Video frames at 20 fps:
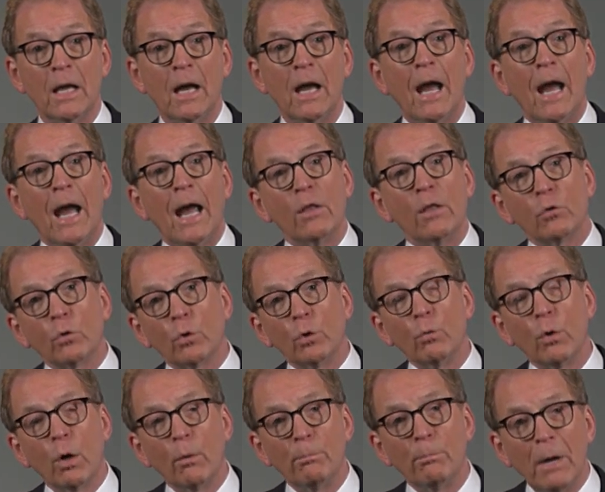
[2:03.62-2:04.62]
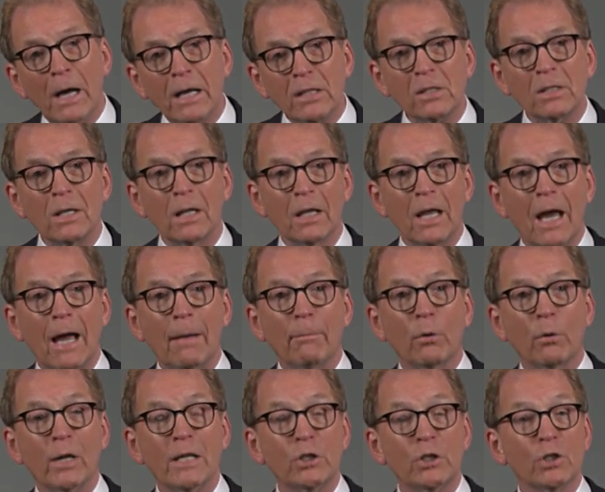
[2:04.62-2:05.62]
and through robust
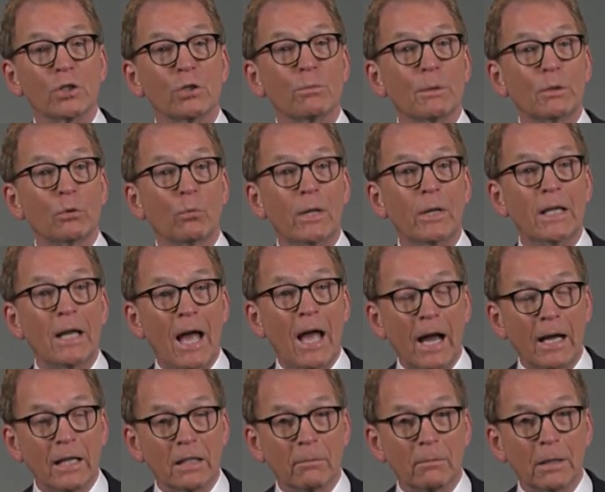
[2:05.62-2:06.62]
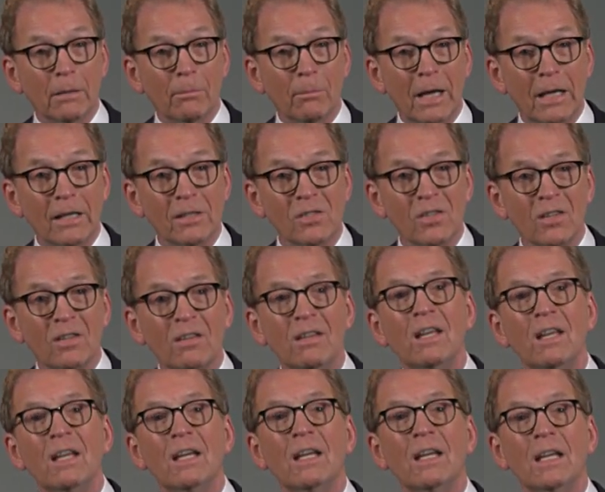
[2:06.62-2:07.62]
collaborations between academic
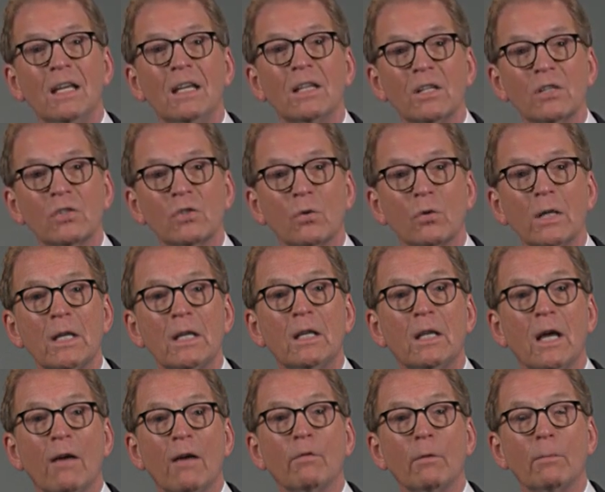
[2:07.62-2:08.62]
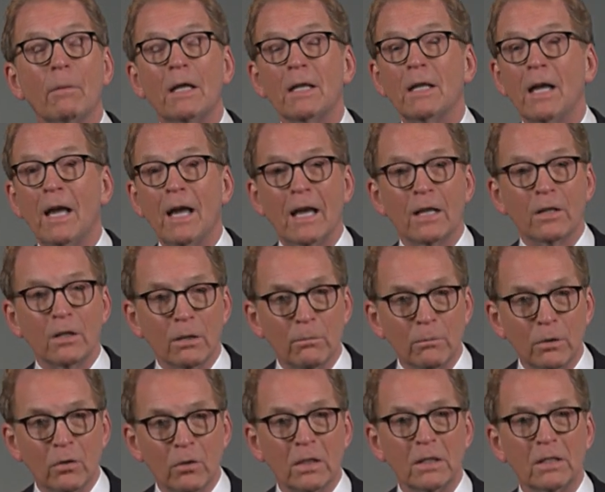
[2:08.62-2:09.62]
medicine, industry, government, and
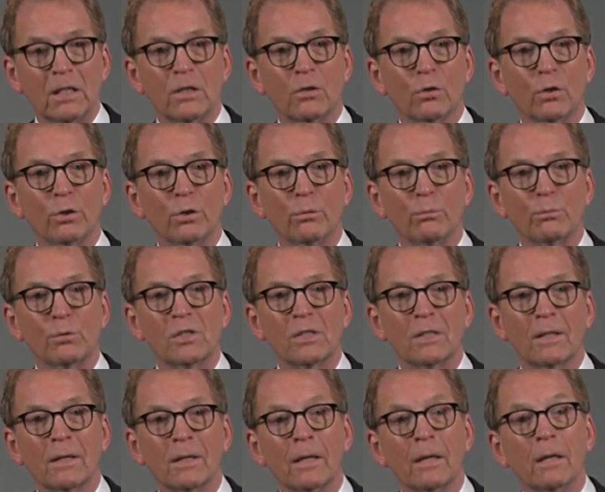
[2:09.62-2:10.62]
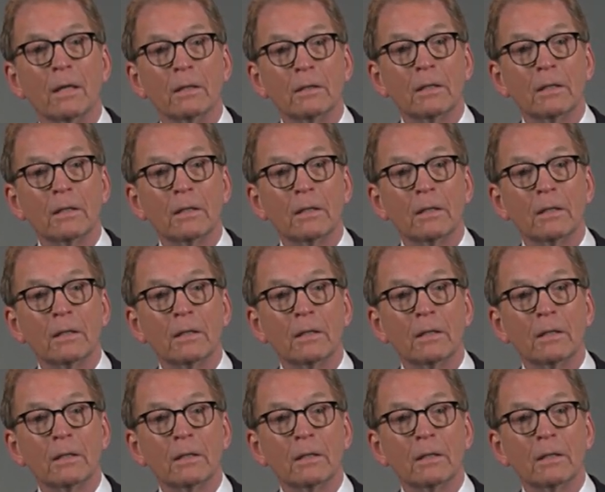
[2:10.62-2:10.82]
community groups.